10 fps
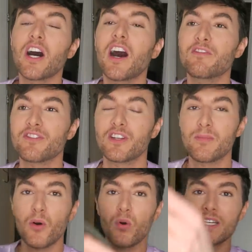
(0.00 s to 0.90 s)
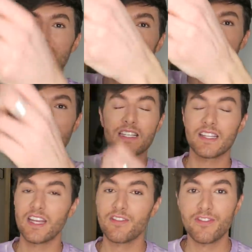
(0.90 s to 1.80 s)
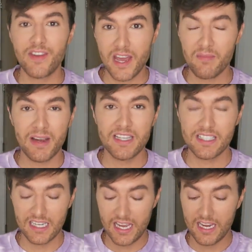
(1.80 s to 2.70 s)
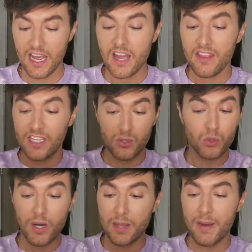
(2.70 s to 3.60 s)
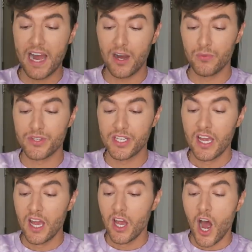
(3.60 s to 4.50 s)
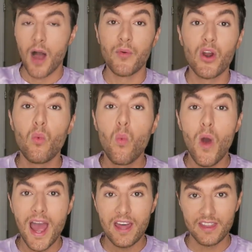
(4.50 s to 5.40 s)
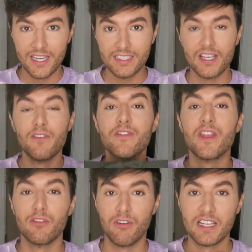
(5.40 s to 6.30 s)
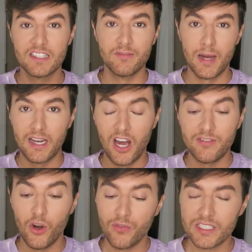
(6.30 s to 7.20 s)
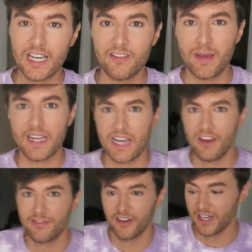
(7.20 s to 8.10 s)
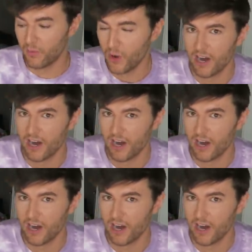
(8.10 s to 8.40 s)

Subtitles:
comfortable, knitted, and they fit amazingly. These are £20. I'm gonna wear these for the rest of my life. Obviously, I've made an effort and I'm